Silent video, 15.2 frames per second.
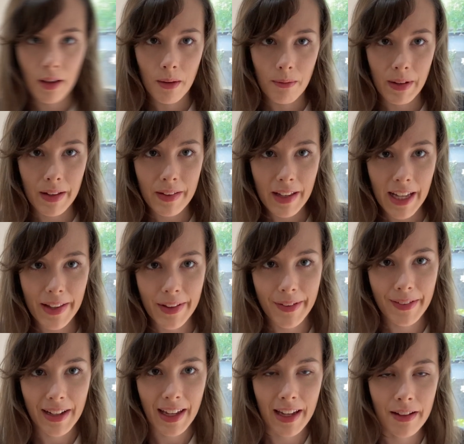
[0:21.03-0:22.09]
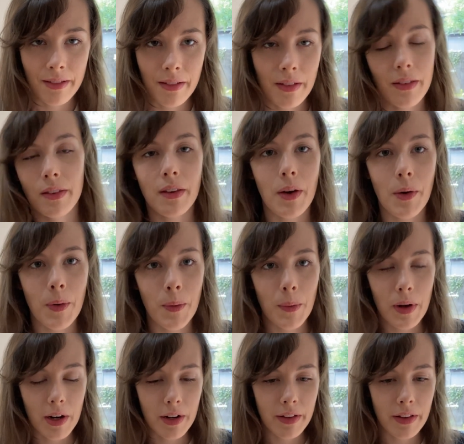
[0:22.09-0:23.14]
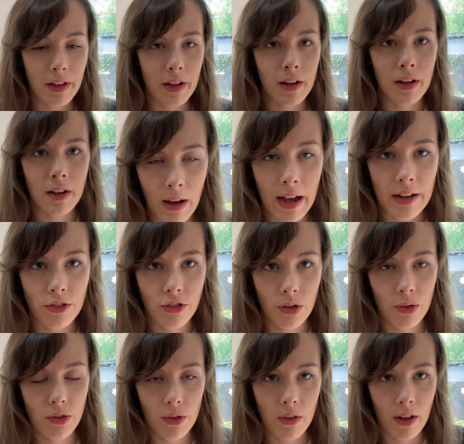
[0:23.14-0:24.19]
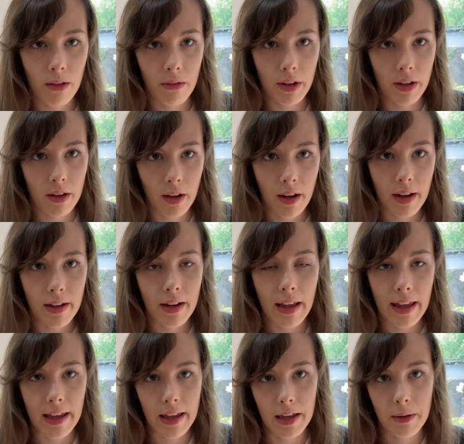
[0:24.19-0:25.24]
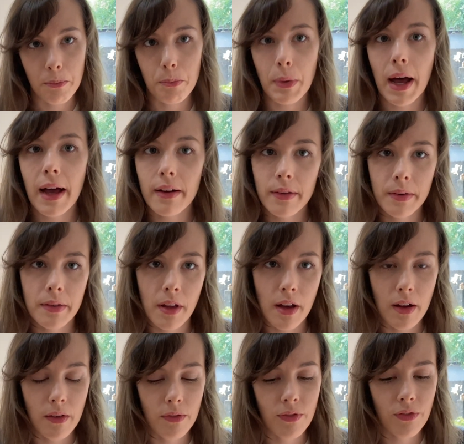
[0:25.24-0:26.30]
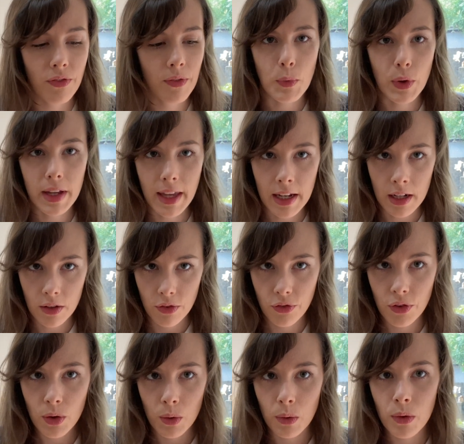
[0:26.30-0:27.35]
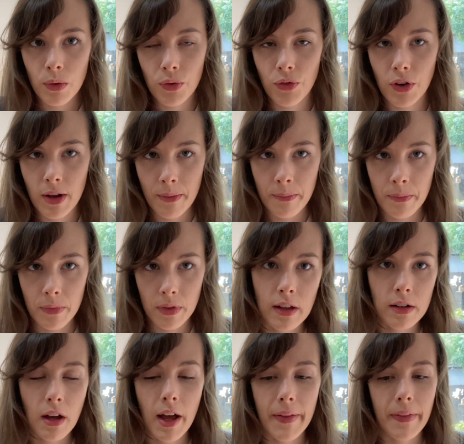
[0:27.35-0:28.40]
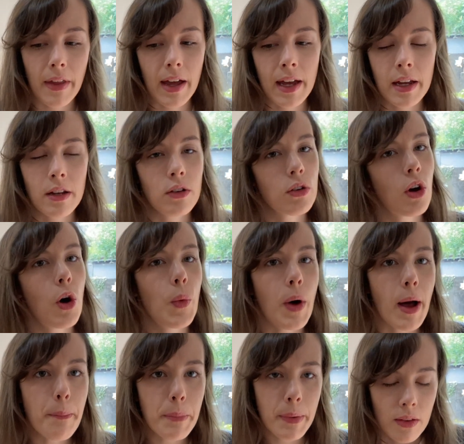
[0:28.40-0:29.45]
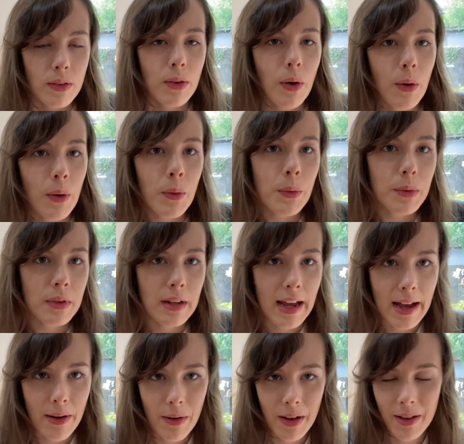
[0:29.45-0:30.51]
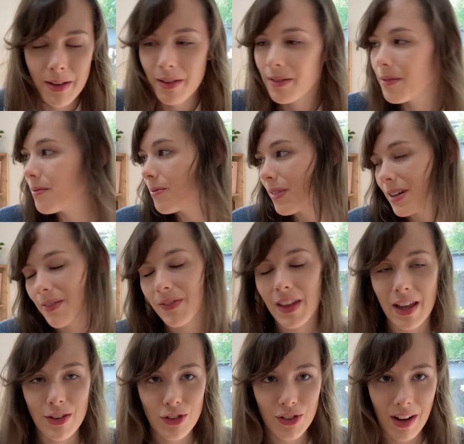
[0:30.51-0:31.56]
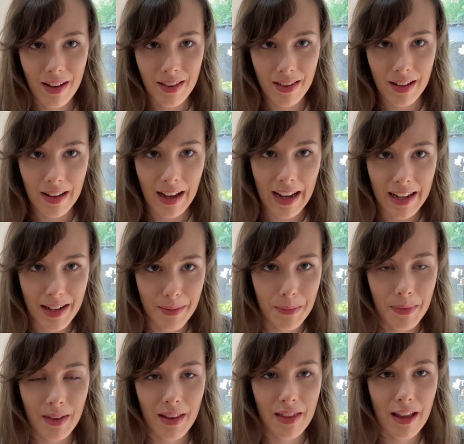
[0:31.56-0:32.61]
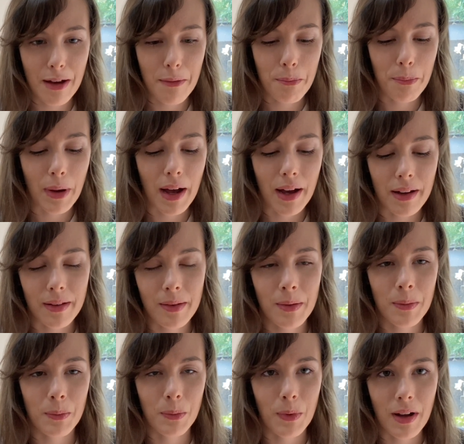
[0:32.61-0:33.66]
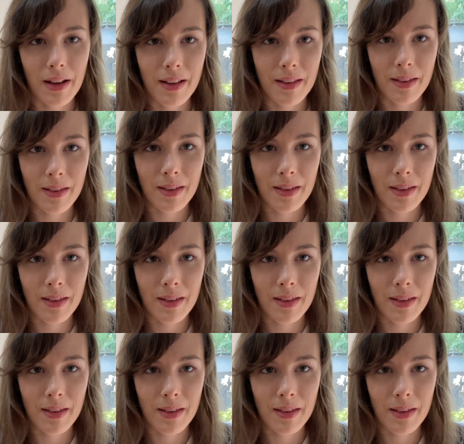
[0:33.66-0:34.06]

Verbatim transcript: Well, hello again. So earlier I showed you that we got a box of organic foods from an online co-op. So now one of the interesting items in that box was